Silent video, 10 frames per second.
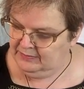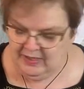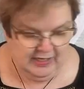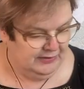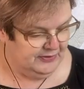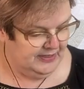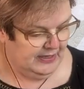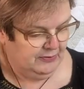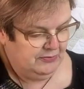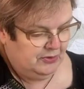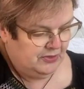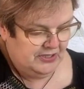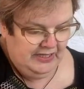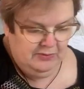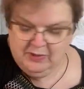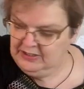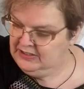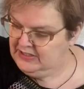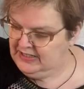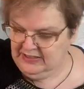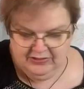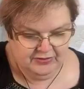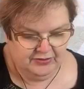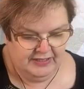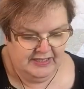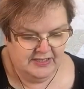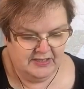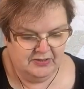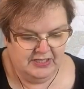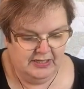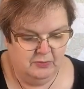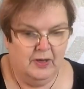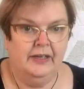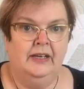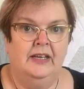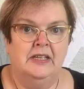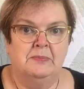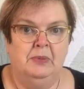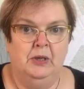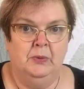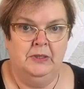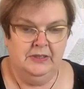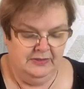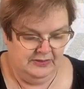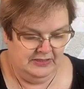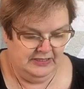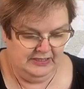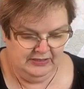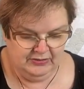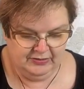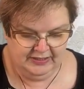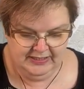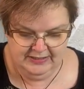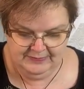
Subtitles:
After that, we've got T1 and T3. So T1 is bluer than T3.